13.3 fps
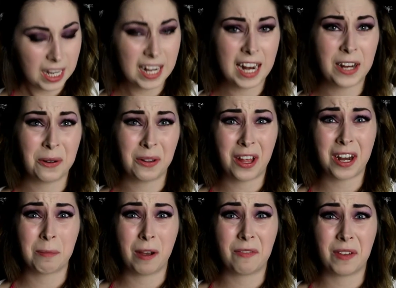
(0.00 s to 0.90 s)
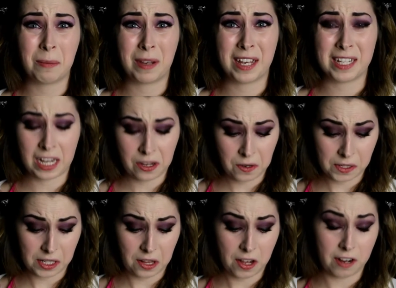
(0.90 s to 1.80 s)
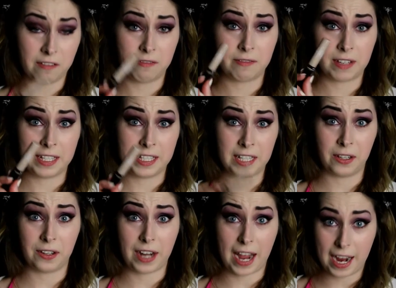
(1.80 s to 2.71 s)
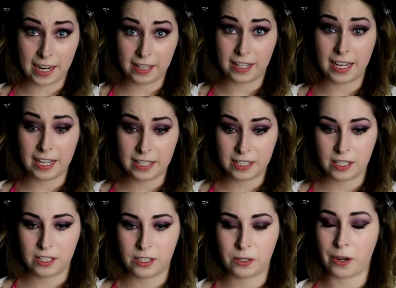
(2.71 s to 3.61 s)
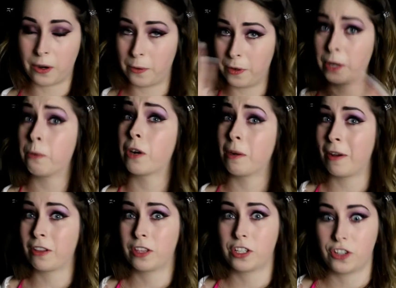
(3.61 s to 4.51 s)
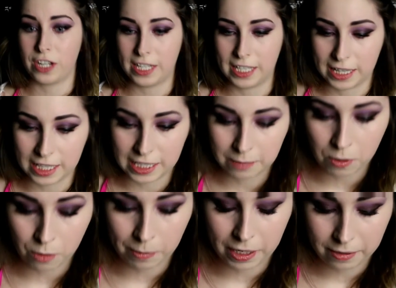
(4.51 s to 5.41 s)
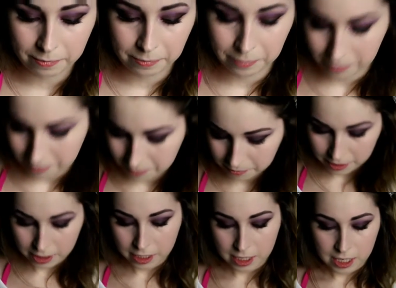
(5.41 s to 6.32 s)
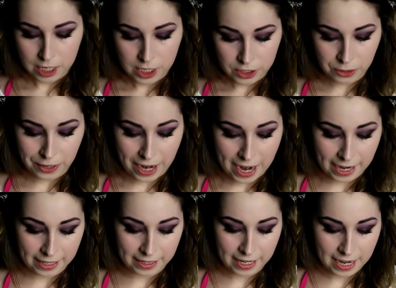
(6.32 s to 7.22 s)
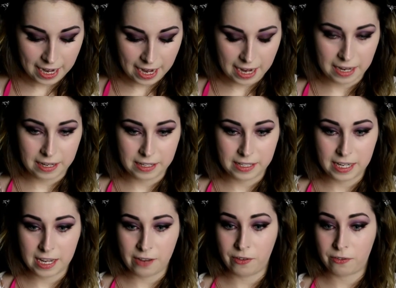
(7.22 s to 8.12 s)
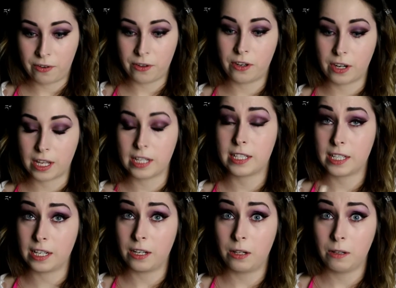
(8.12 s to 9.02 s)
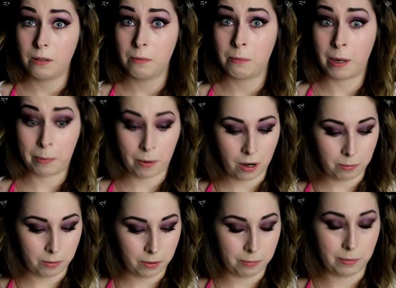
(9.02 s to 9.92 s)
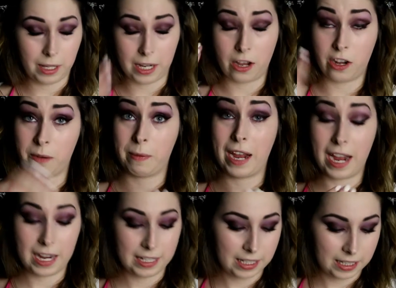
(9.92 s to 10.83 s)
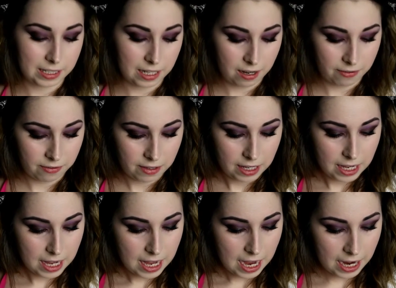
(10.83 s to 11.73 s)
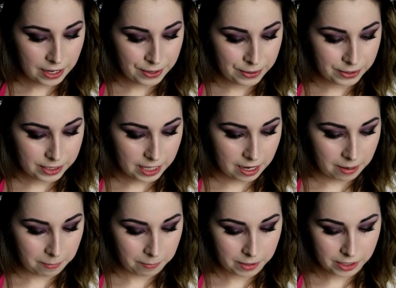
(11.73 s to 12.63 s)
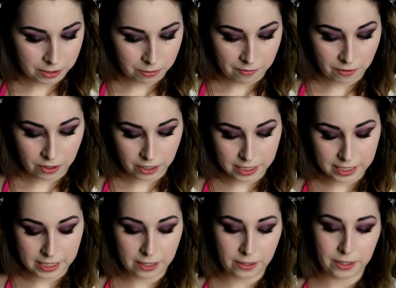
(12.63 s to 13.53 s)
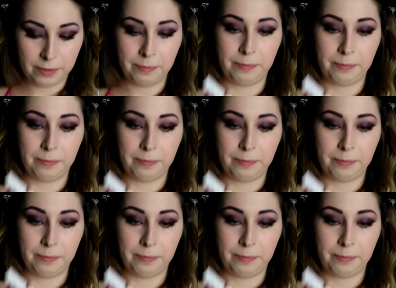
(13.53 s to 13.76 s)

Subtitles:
And I do a lot of buffing because I use a lot of concealer to highlight, so I don't really worry about the streaks at this moment. So to highlight and to even further conceal my problem, like under my eyes and stuff, I use this Revlon concealer,